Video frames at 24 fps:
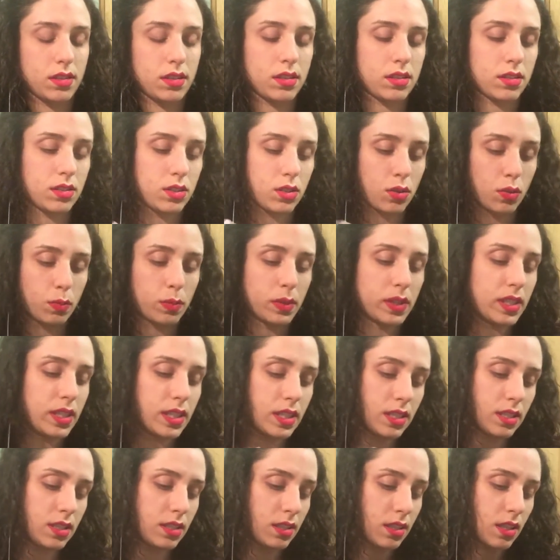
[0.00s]
So
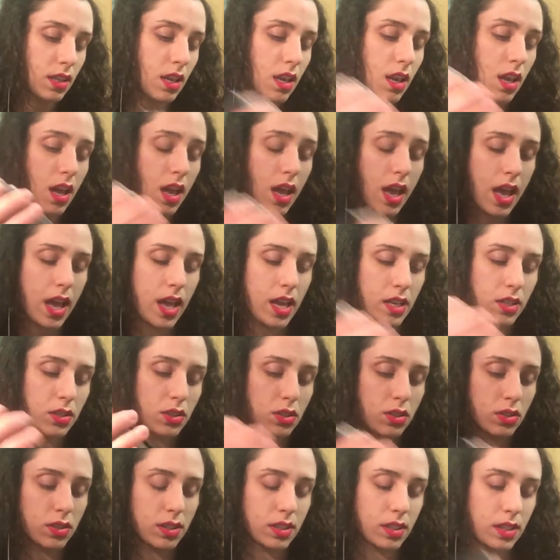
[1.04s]
please,
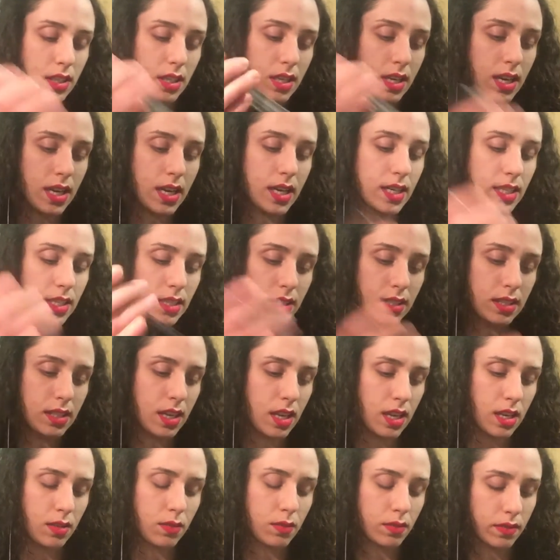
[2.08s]
angels and guides,
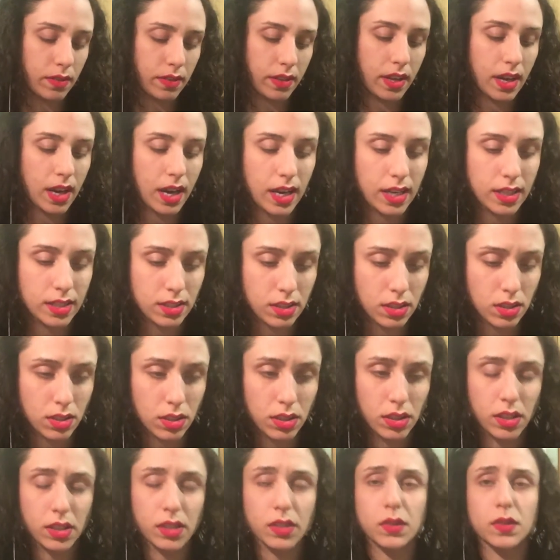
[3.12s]
anyone from the highest
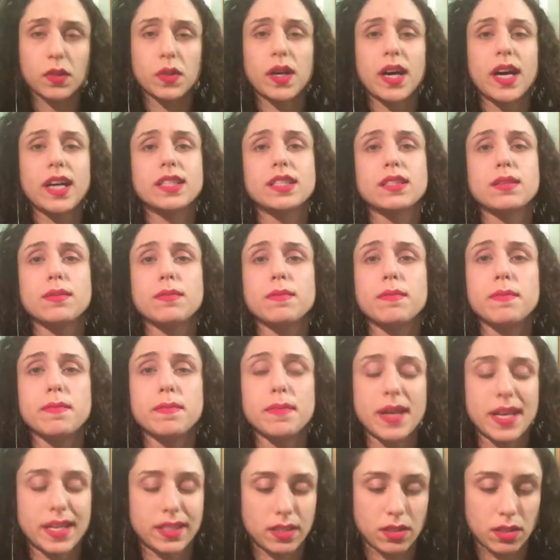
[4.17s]
good who has a
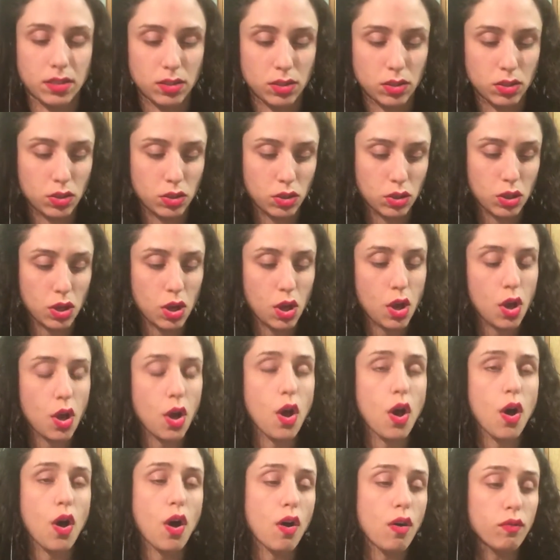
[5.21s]
message
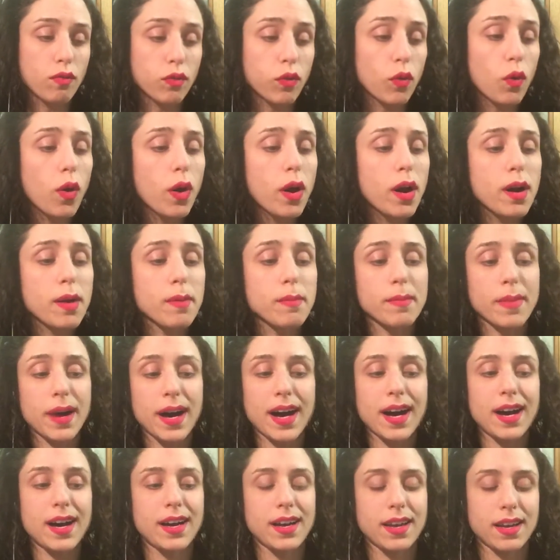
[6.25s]
for
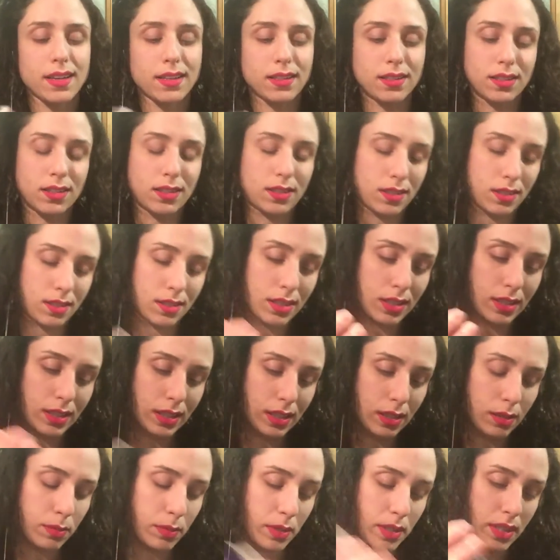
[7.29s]
my
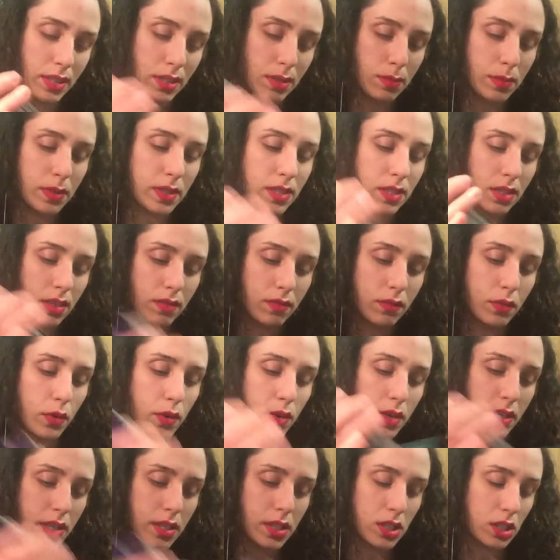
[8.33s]
Libras, please come
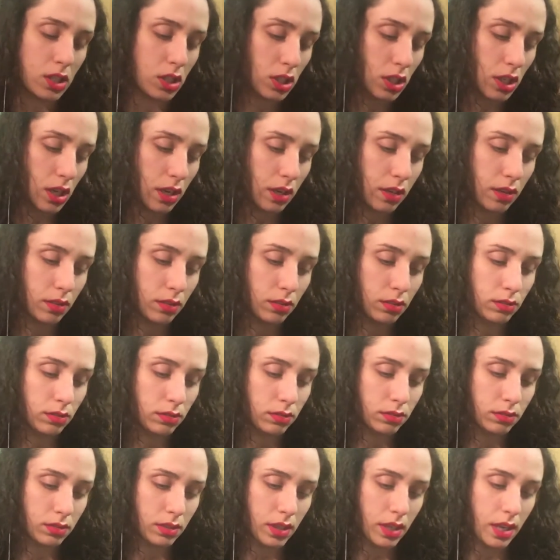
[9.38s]
forward and share.
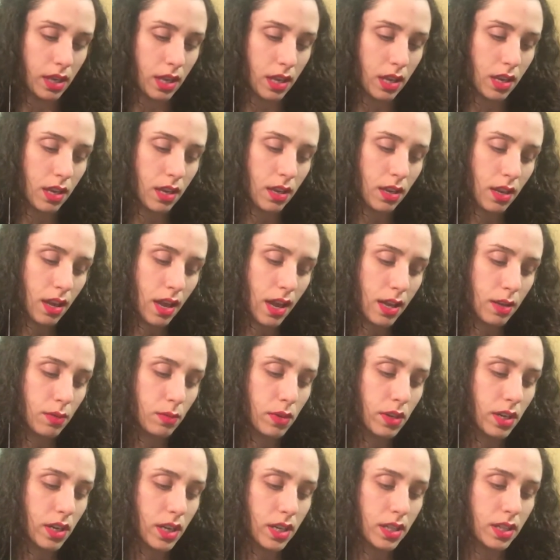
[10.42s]
Okay, and we
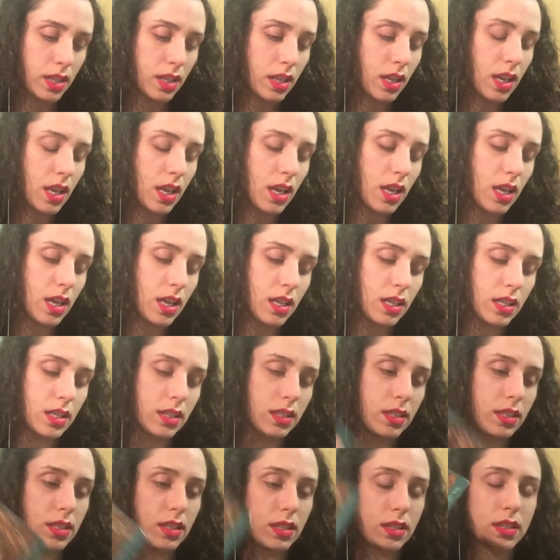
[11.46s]
got the
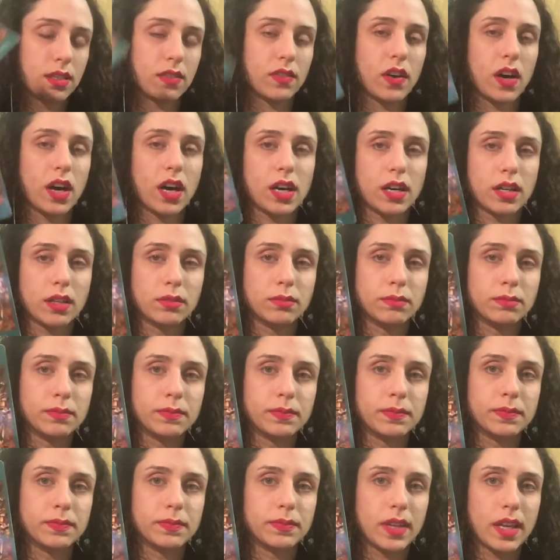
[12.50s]
Six of Autumn
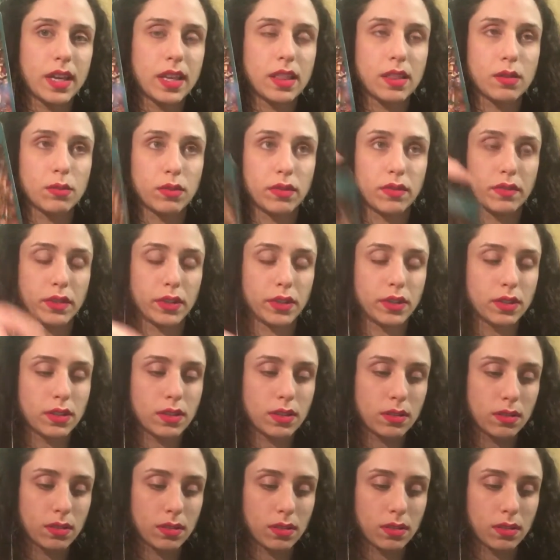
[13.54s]
in the reverse.